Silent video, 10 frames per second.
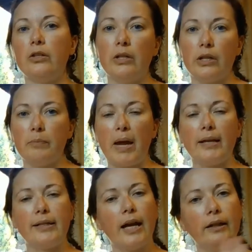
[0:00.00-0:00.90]

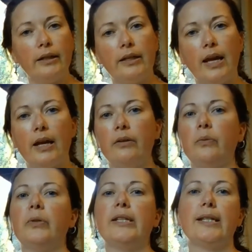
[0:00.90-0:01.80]
mandala that
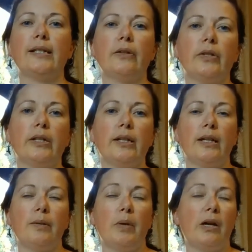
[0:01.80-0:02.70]
we sent out in the
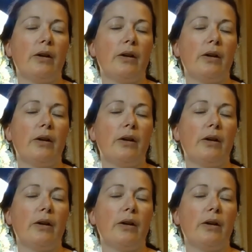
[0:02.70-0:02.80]
email,